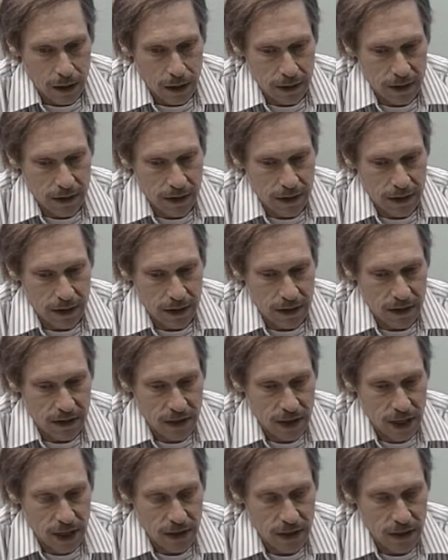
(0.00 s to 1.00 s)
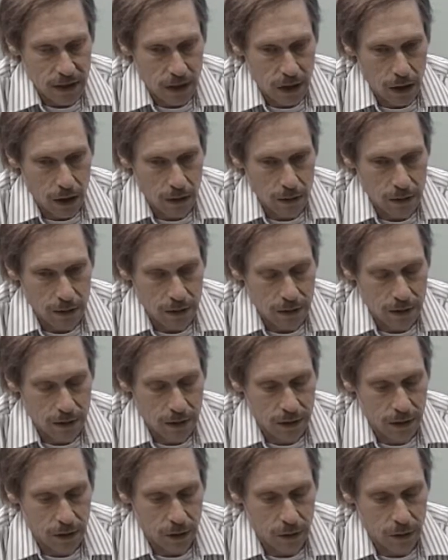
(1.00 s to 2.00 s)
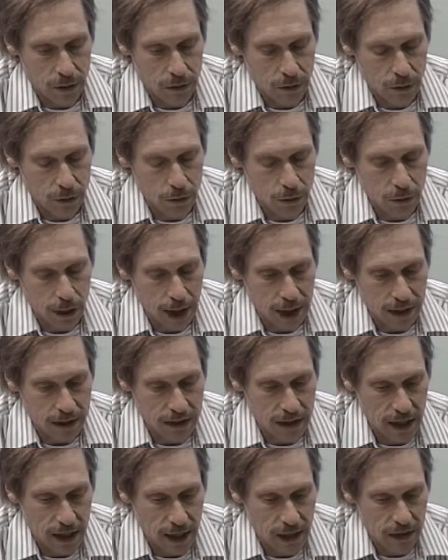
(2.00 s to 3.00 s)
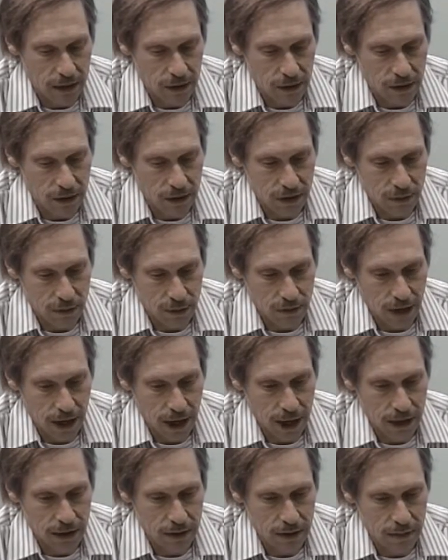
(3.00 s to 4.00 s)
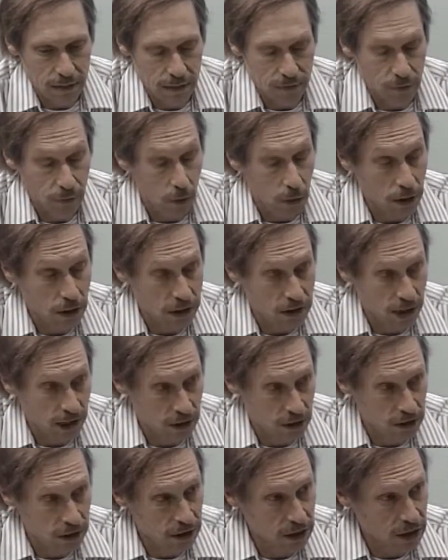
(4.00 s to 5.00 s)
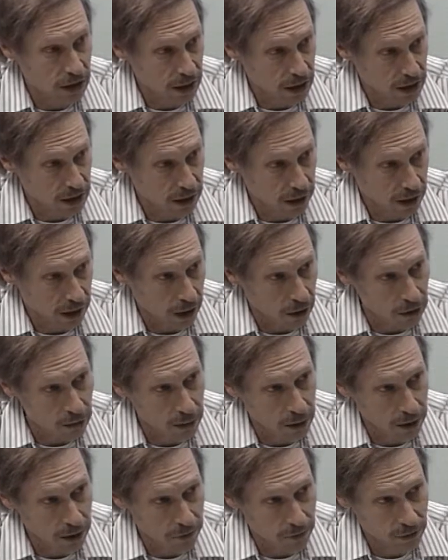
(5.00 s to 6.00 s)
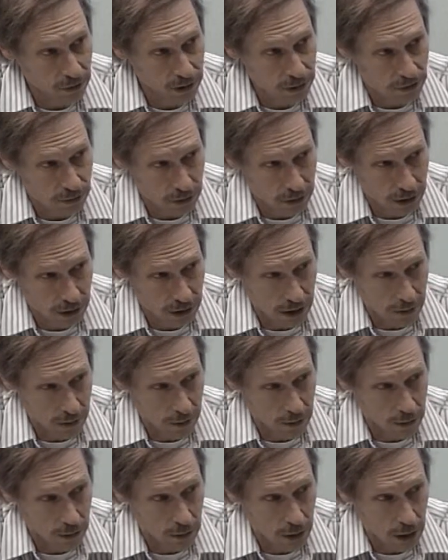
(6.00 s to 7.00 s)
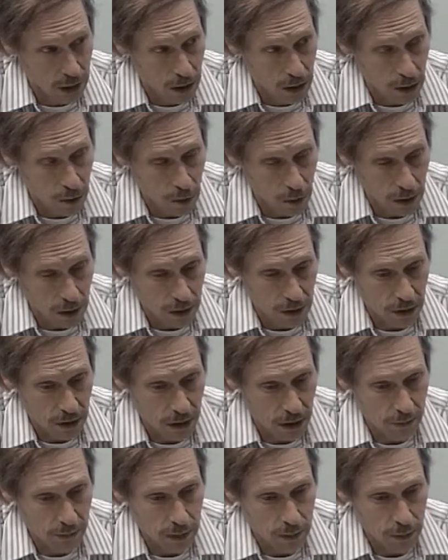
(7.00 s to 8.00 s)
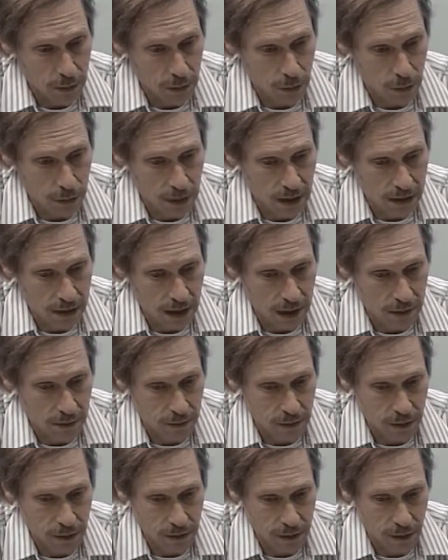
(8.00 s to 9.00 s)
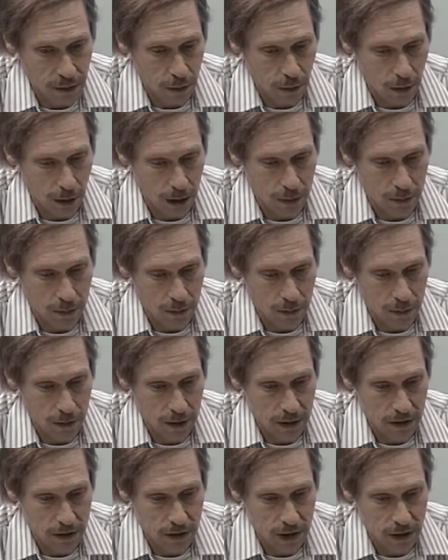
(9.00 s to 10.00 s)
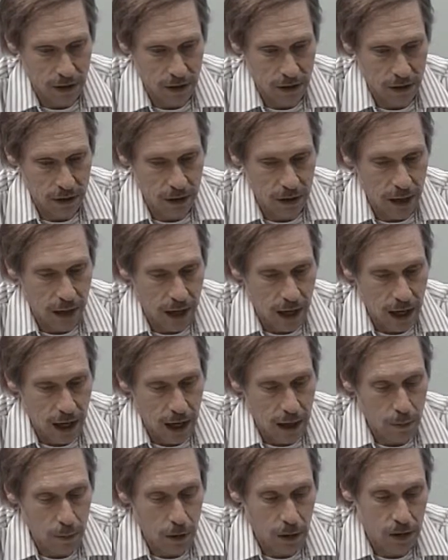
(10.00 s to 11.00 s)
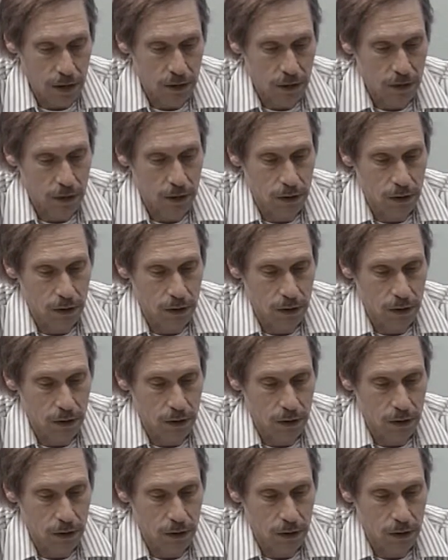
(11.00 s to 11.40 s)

Since then, we through Act 10 and other things, we've been forced actually to change, like health benefits, for example, with employees. That was a requirement essentially. And one